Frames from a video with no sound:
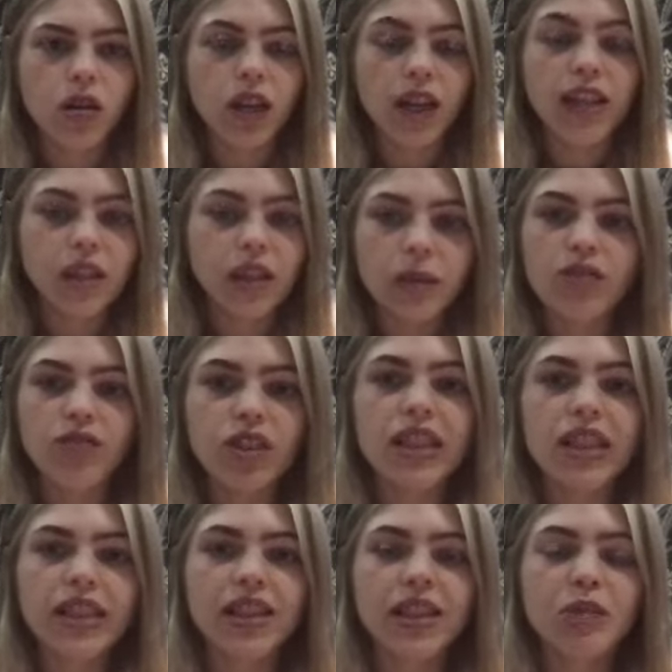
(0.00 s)
Like something
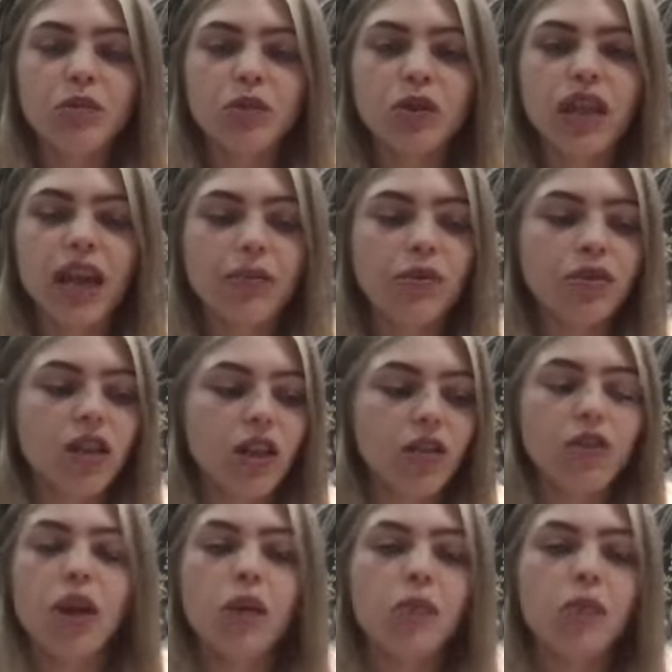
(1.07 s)
really terrible had happened. And I was like